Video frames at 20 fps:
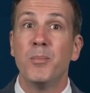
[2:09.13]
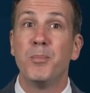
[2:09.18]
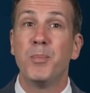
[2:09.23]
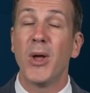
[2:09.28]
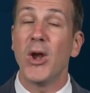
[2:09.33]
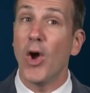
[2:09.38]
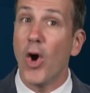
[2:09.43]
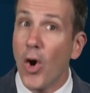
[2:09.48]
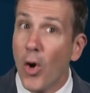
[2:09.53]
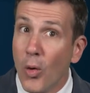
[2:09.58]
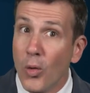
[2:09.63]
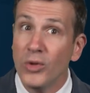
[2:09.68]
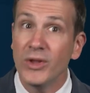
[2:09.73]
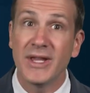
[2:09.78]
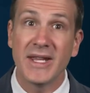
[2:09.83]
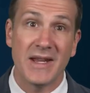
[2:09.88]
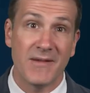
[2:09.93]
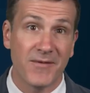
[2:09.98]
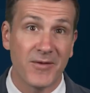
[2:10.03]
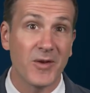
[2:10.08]
but
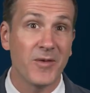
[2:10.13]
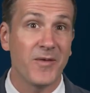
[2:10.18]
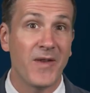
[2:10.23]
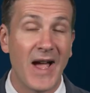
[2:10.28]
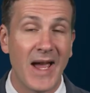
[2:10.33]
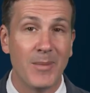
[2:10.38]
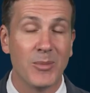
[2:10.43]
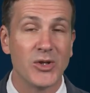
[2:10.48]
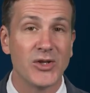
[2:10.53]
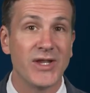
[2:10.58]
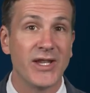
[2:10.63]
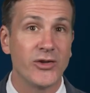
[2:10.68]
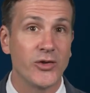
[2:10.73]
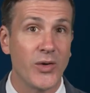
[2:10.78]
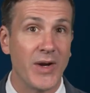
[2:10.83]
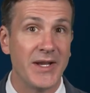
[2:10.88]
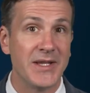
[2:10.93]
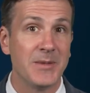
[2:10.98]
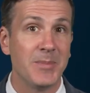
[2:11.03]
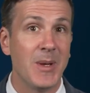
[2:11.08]
only for fibers that
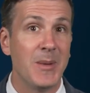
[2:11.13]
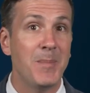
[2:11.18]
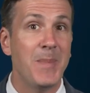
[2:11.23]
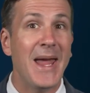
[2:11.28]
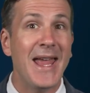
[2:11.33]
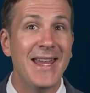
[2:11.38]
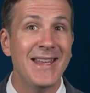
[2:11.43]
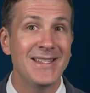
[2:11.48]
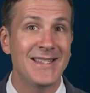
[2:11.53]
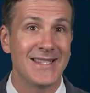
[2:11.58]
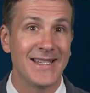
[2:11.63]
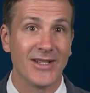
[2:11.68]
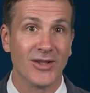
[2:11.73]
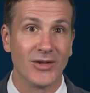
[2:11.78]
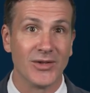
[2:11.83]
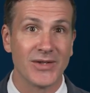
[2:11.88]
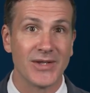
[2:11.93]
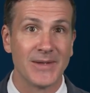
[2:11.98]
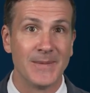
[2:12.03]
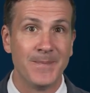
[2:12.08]
transmit pain
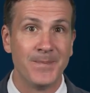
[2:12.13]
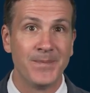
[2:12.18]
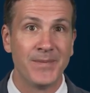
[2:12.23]
signals.